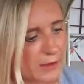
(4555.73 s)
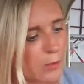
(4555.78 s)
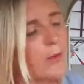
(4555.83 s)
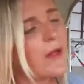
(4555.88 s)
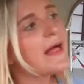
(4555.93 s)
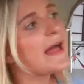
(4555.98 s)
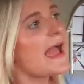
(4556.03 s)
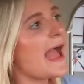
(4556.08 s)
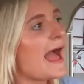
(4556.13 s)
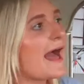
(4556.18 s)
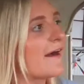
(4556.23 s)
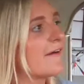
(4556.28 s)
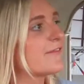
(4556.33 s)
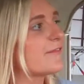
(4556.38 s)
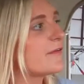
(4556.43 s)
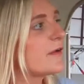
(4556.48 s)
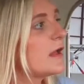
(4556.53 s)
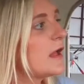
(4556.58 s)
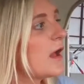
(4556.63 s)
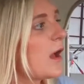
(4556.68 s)
Well, I have.
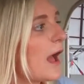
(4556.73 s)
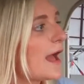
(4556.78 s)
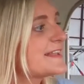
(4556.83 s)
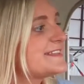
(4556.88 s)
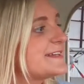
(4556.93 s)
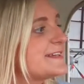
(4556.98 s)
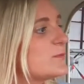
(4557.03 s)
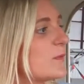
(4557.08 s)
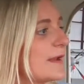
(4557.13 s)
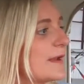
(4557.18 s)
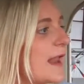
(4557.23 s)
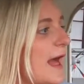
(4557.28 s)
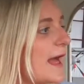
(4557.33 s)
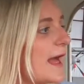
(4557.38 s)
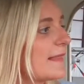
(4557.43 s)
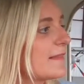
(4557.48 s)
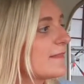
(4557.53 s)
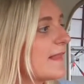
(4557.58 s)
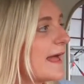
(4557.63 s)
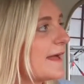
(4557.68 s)
I did when
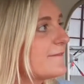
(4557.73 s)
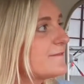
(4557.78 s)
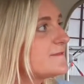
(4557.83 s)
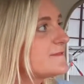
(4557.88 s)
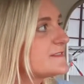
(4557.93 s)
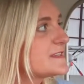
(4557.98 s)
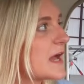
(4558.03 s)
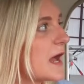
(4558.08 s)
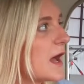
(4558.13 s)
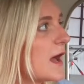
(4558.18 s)
I left.